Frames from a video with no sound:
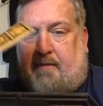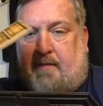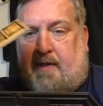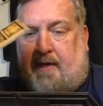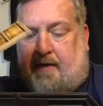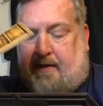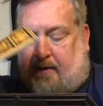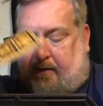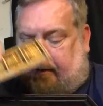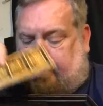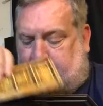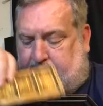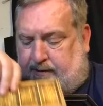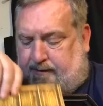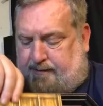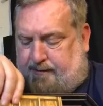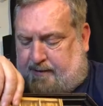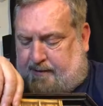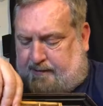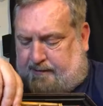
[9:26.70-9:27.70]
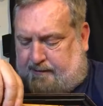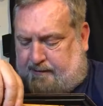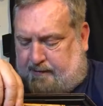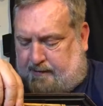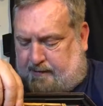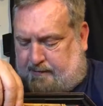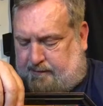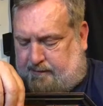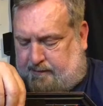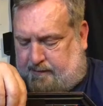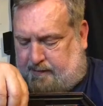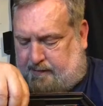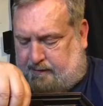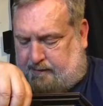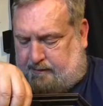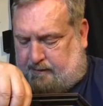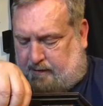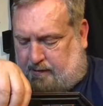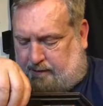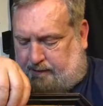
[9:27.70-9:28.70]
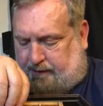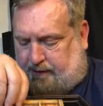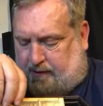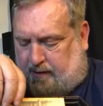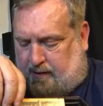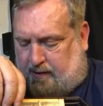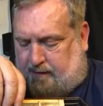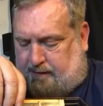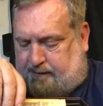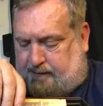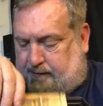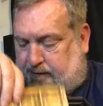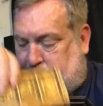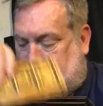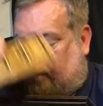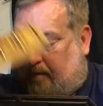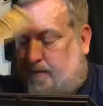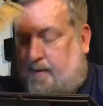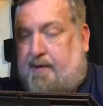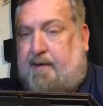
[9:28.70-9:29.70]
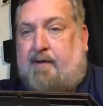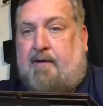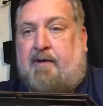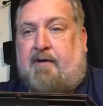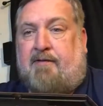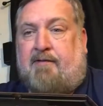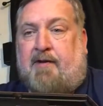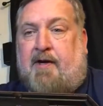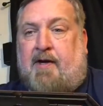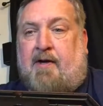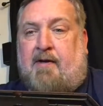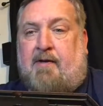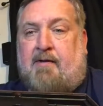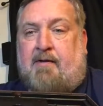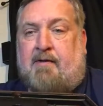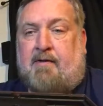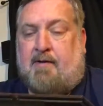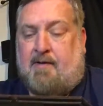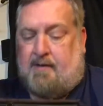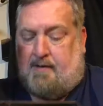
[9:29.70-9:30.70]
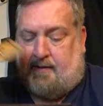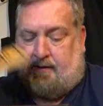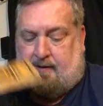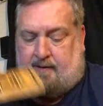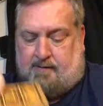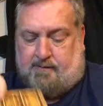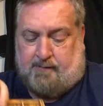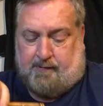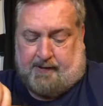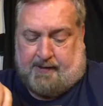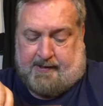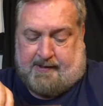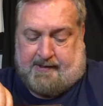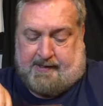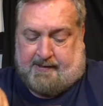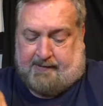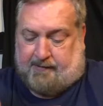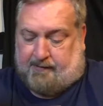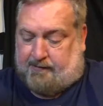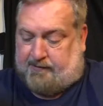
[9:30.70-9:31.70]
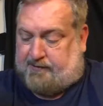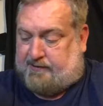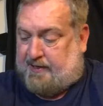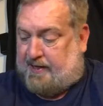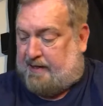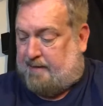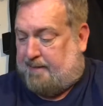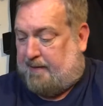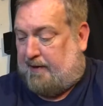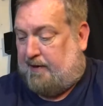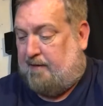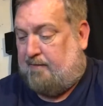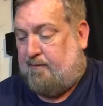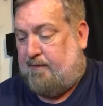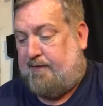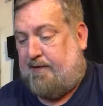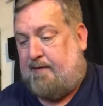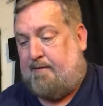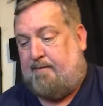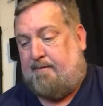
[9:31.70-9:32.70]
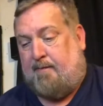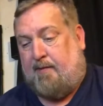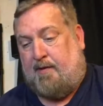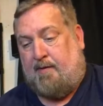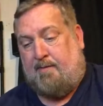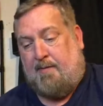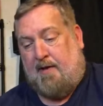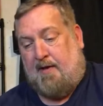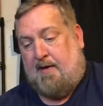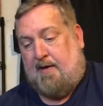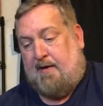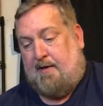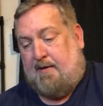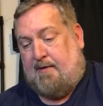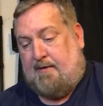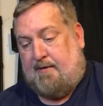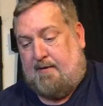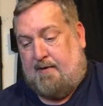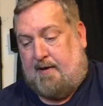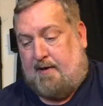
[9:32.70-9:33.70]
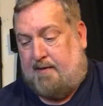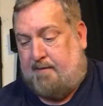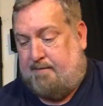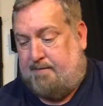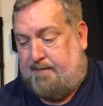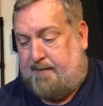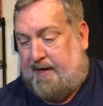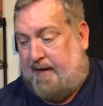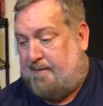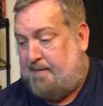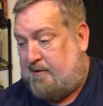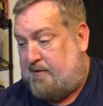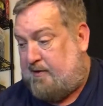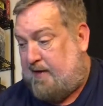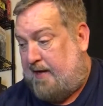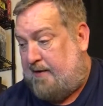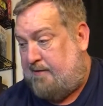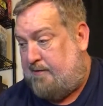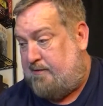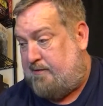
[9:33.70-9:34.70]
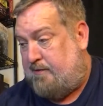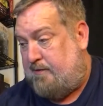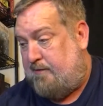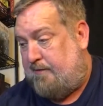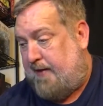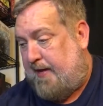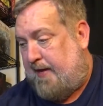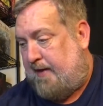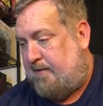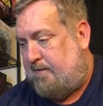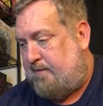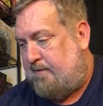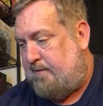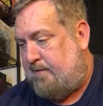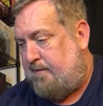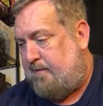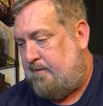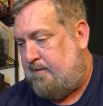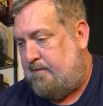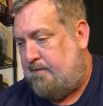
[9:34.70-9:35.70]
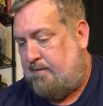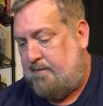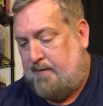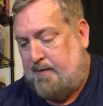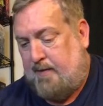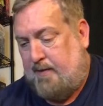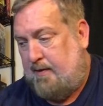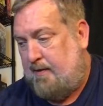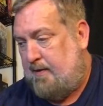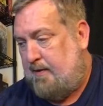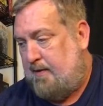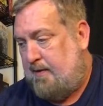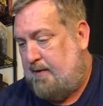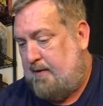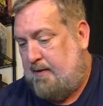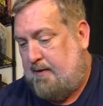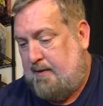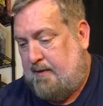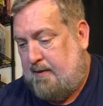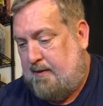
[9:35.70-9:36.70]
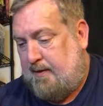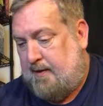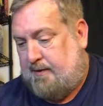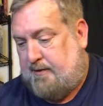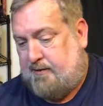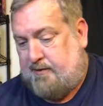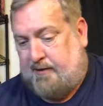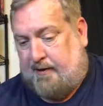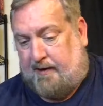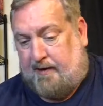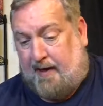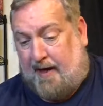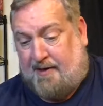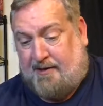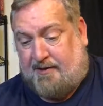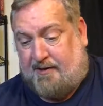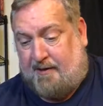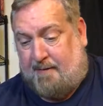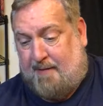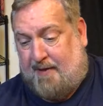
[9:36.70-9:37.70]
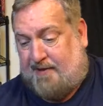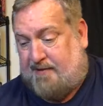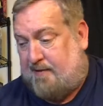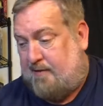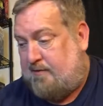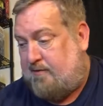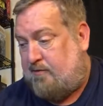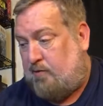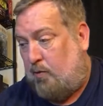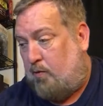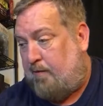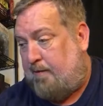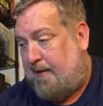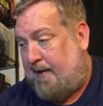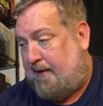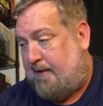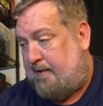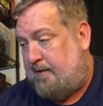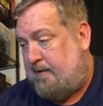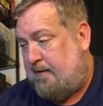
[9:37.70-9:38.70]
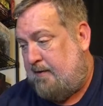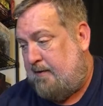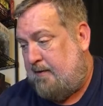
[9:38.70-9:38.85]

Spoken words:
and underneath this is all the cards and so on underneath there. Really a neat little setup. I love when the game designers do that. I just think it makes it store better.